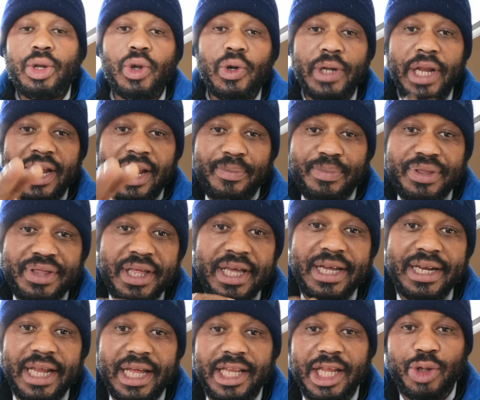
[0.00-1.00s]
Not that I'm
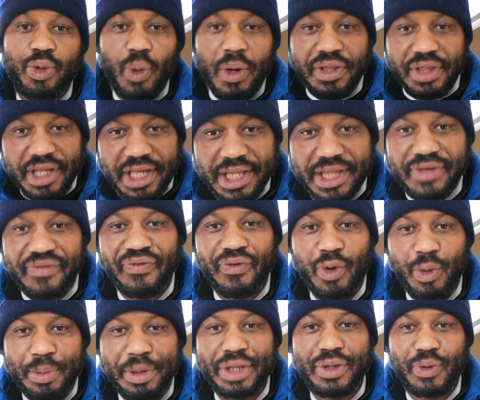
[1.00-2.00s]
saying that it was easy
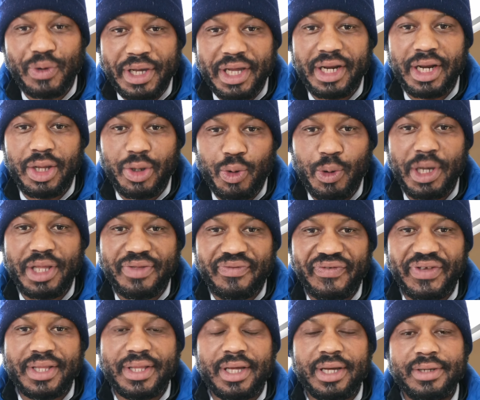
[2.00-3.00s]
for me to get a U.S.
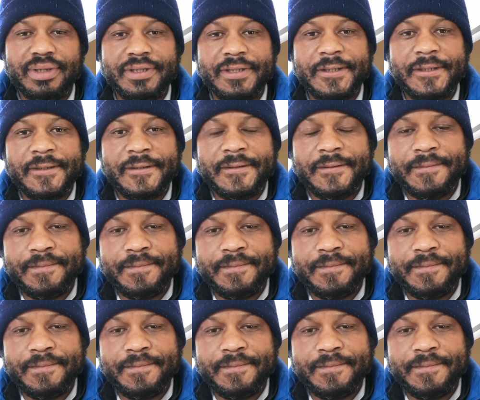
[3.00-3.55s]
visa.